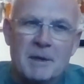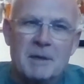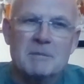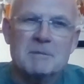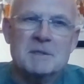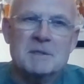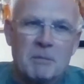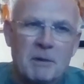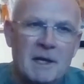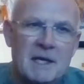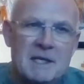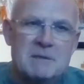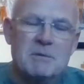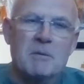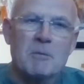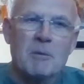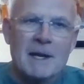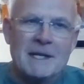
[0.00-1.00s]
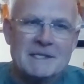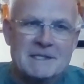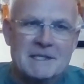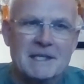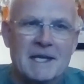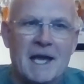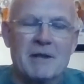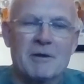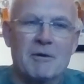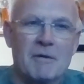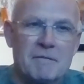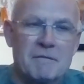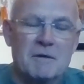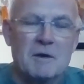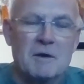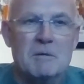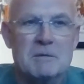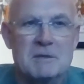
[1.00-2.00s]
but it was a place we went together a
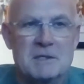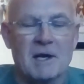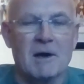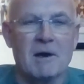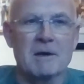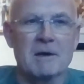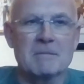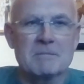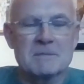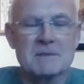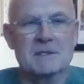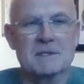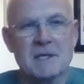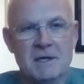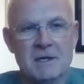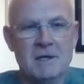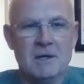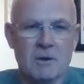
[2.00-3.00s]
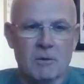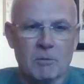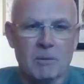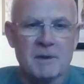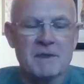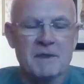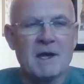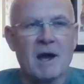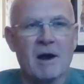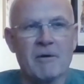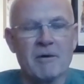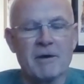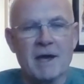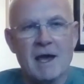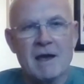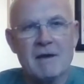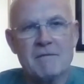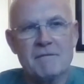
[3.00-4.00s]
few times with the
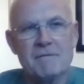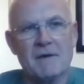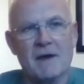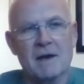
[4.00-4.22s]
RAF.